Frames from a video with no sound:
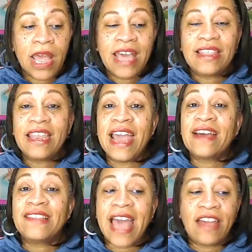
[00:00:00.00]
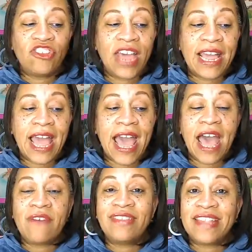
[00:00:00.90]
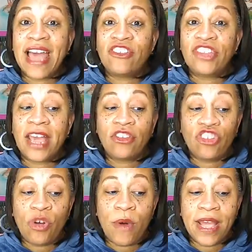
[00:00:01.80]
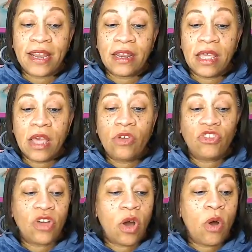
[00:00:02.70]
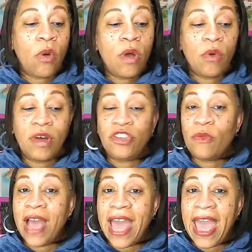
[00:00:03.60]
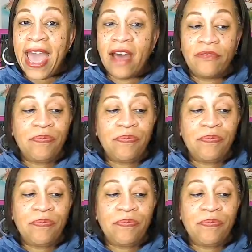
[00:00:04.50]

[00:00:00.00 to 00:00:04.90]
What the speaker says: The next hashtag I have is hashtag join. So what do I have?